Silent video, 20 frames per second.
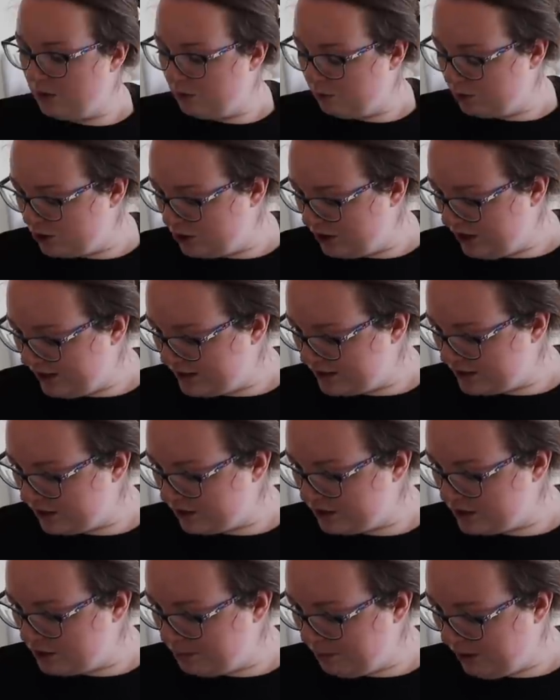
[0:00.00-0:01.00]
would you like to
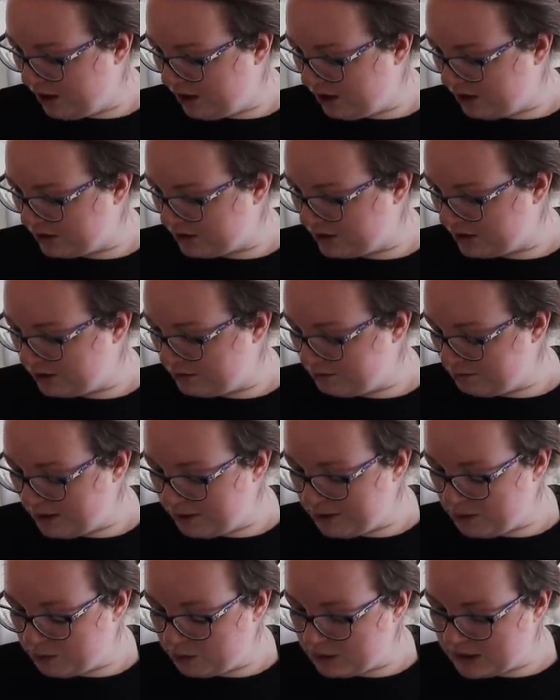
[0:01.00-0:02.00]
go to the park?
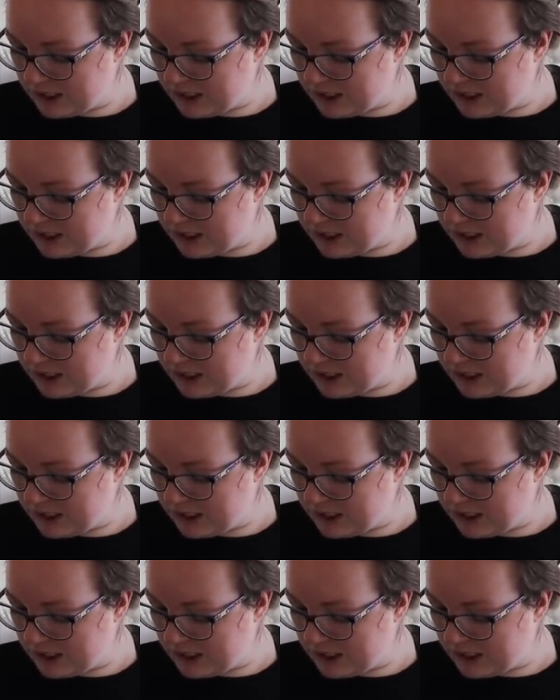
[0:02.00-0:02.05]
Maybe we'll